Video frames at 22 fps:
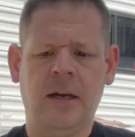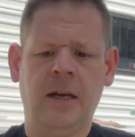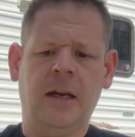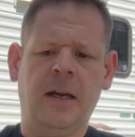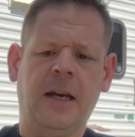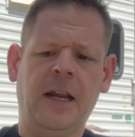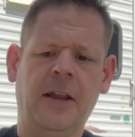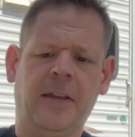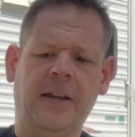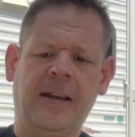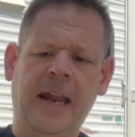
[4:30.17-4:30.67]

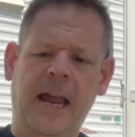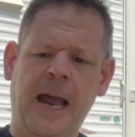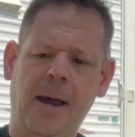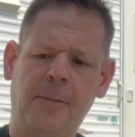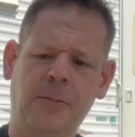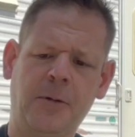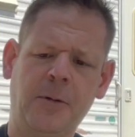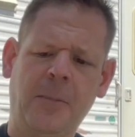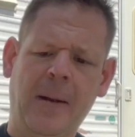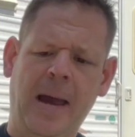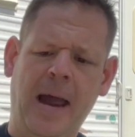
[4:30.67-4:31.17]
get the
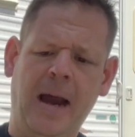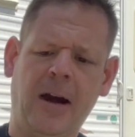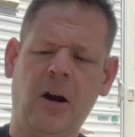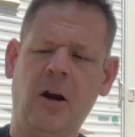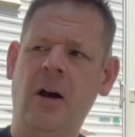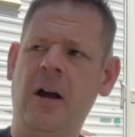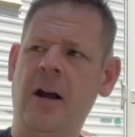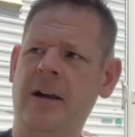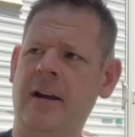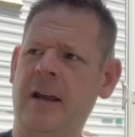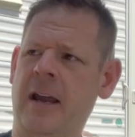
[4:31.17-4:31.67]
cap back
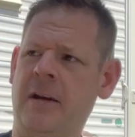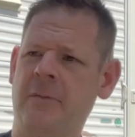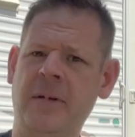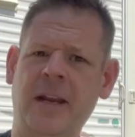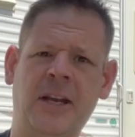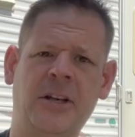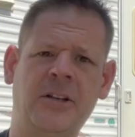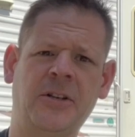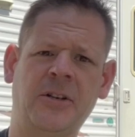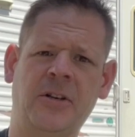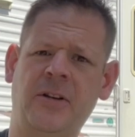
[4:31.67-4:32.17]
on and
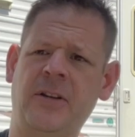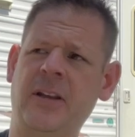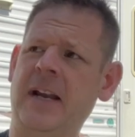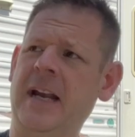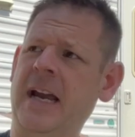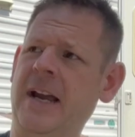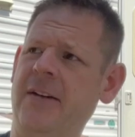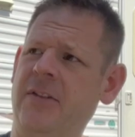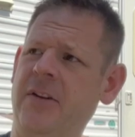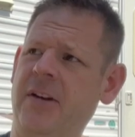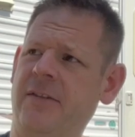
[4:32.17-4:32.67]
make sure that I
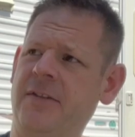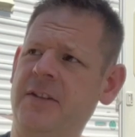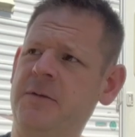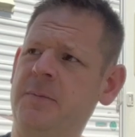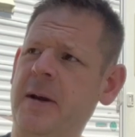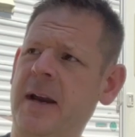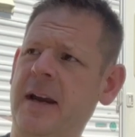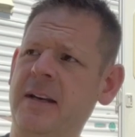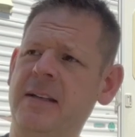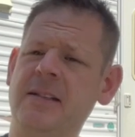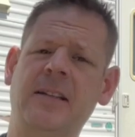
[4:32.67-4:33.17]
have enough
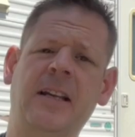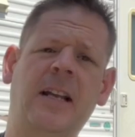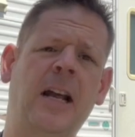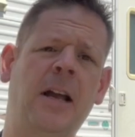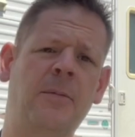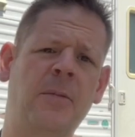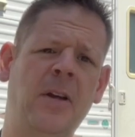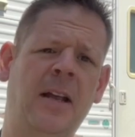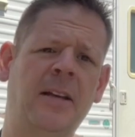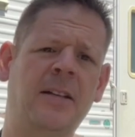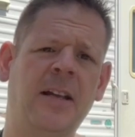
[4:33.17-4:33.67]
space that
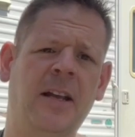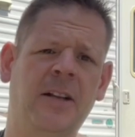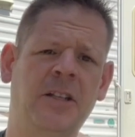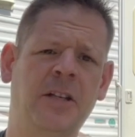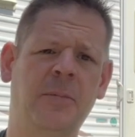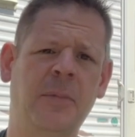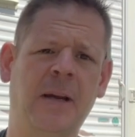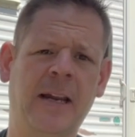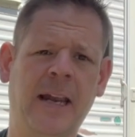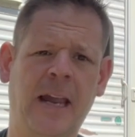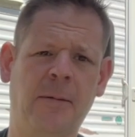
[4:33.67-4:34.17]
I'm not
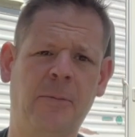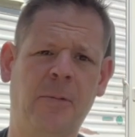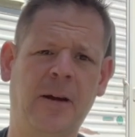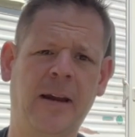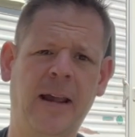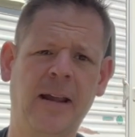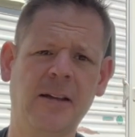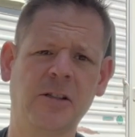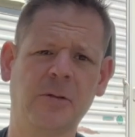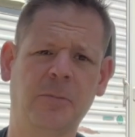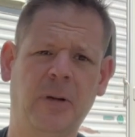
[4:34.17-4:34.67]
touching my camber
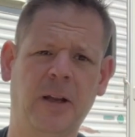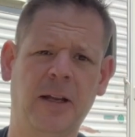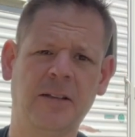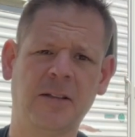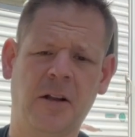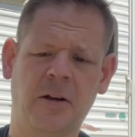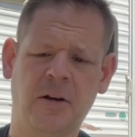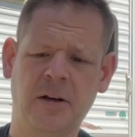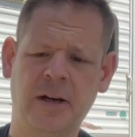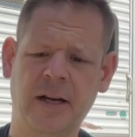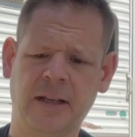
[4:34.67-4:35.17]
caster plates
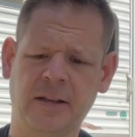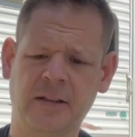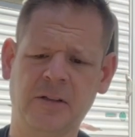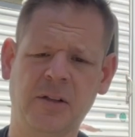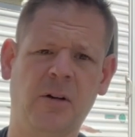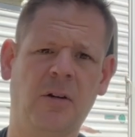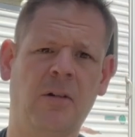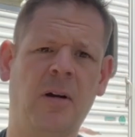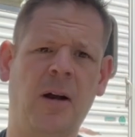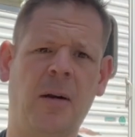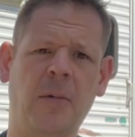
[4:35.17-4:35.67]
underneath.
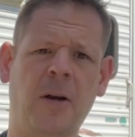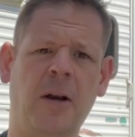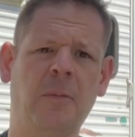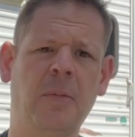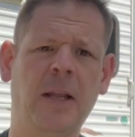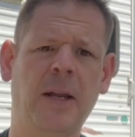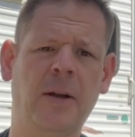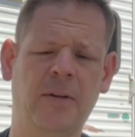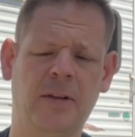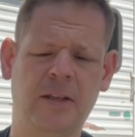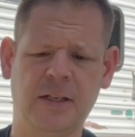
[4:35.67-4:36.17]
So I'm going to
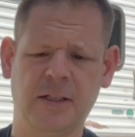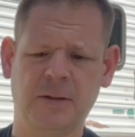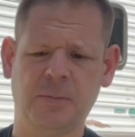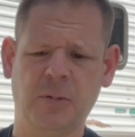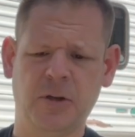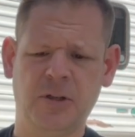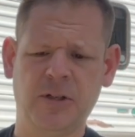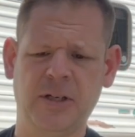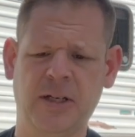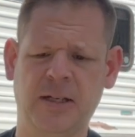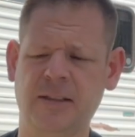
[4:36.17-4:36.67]
play with these
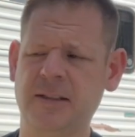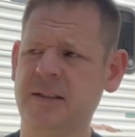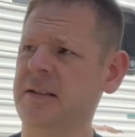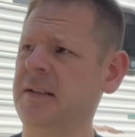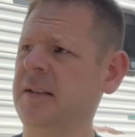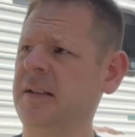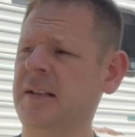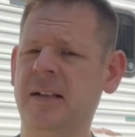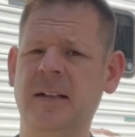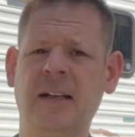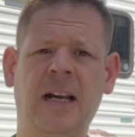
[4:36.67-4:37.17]
bushings,
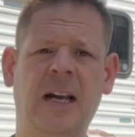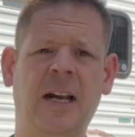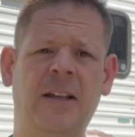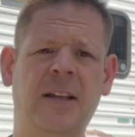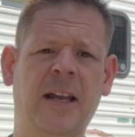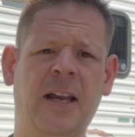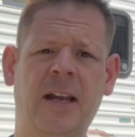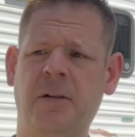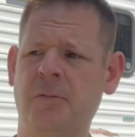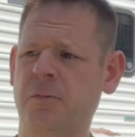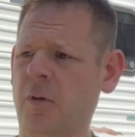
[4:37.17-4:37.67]
and
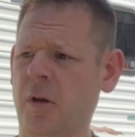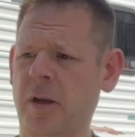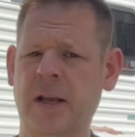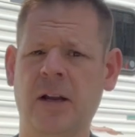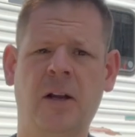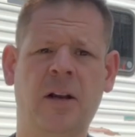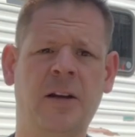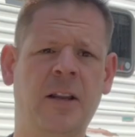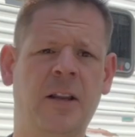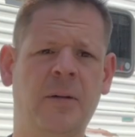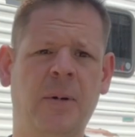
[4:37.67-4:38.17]
then we'll get
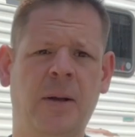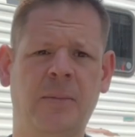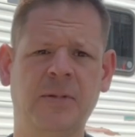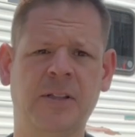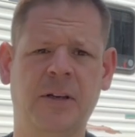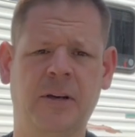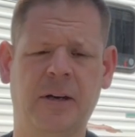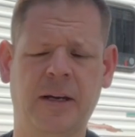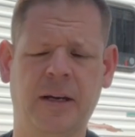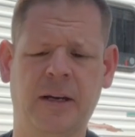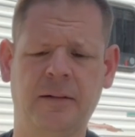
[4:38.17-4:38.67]
on to the bump
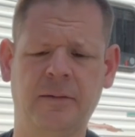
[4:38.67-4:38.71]
steer kit.